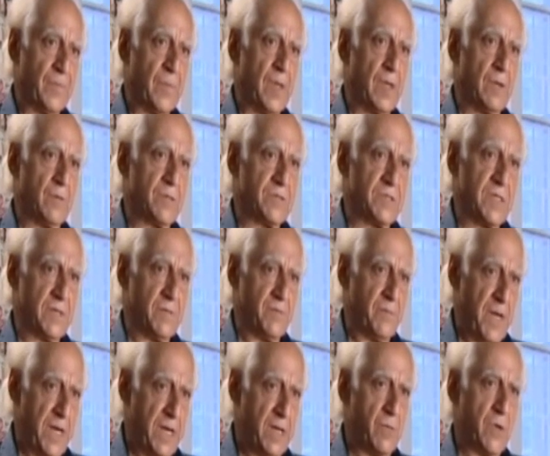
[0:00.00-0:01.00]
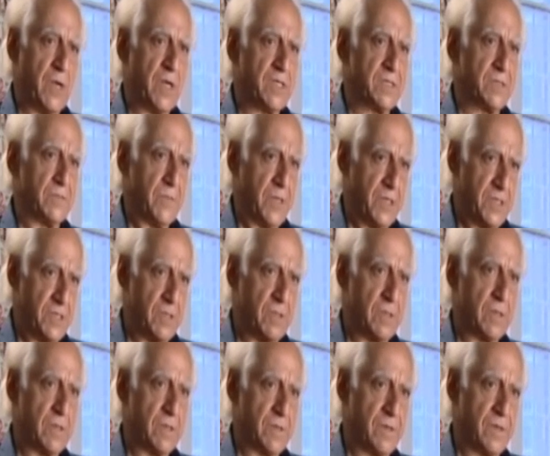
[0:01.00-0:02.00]
It was in many ways a much
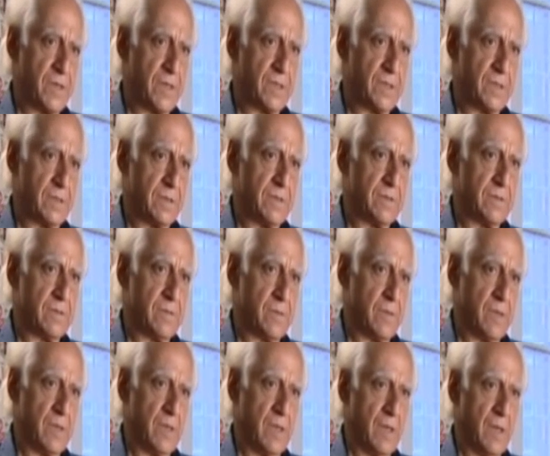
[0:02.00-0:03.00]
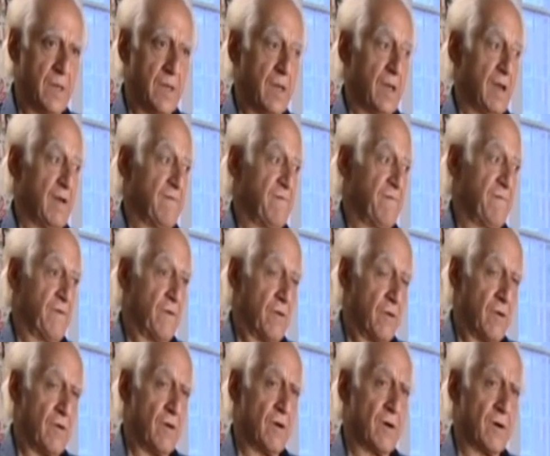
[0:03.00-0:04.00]
harder thing to do, and far
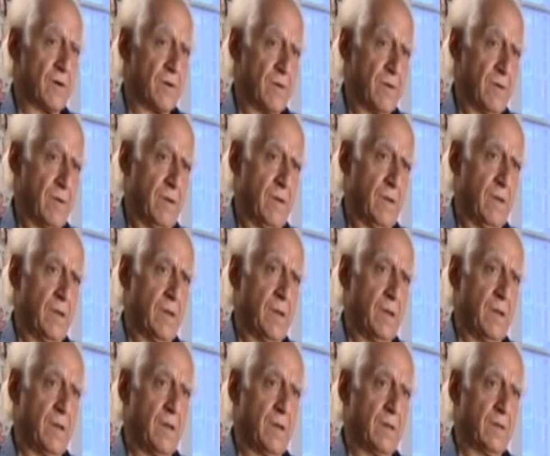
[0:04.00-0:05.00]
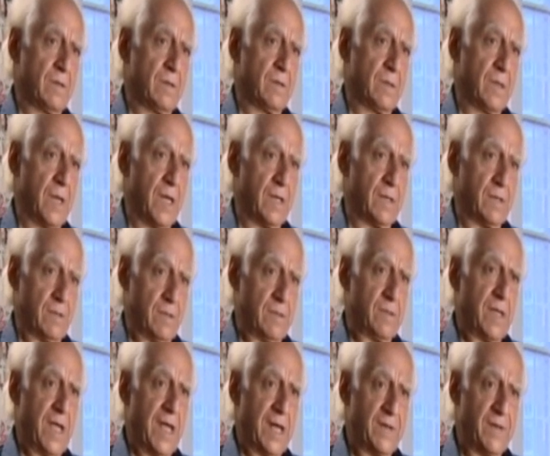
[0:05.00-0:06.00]
harder to get
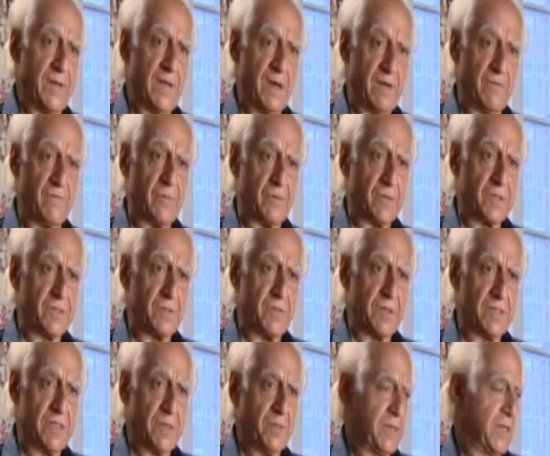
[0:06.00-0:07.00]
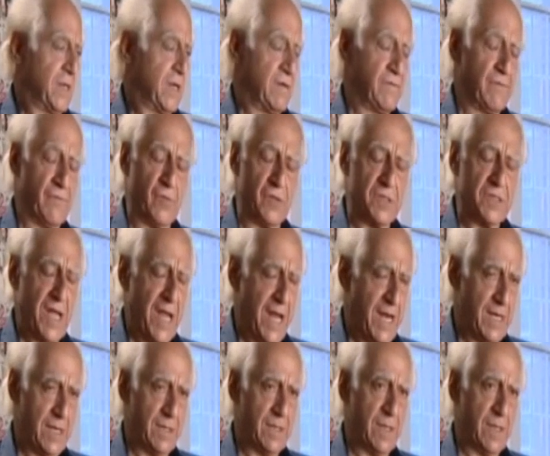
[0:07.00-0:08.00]
the Air Force to accept. The Air Force
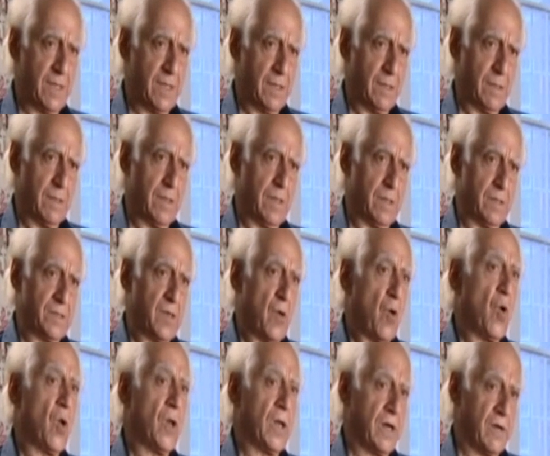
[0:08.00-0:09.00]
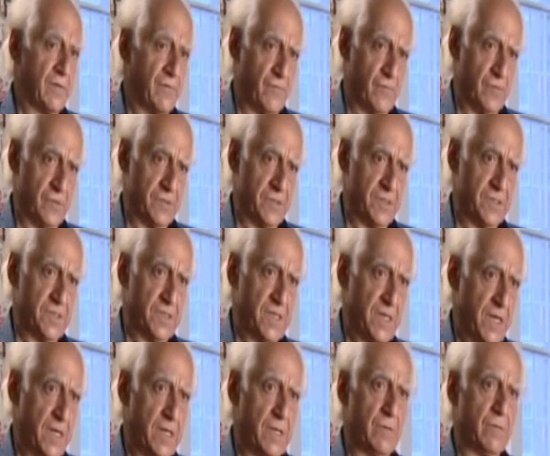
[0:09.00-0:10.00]
hated this. All Air Forces that
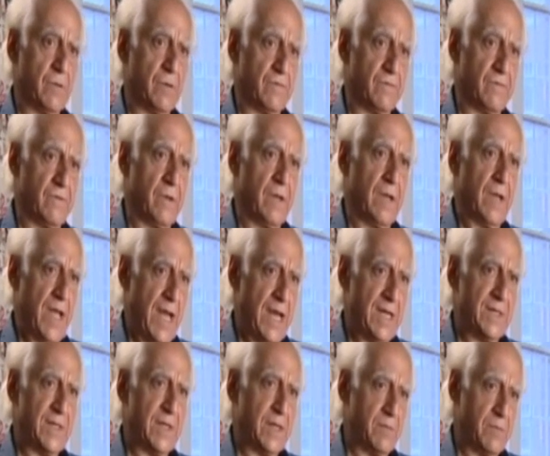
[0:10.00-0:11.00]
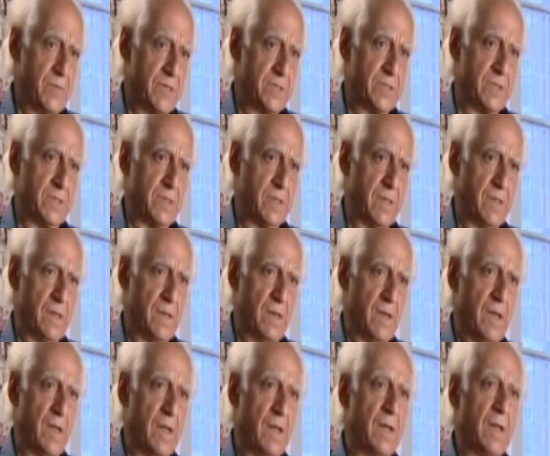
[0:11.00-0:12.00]
I know of hate that mission,
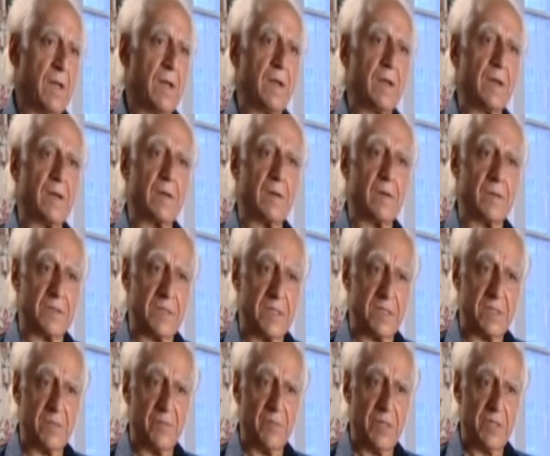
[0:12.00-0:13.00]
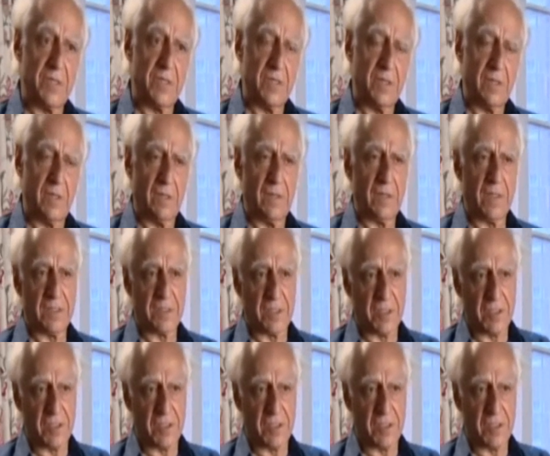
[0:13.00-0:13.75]
because it's a mission that's a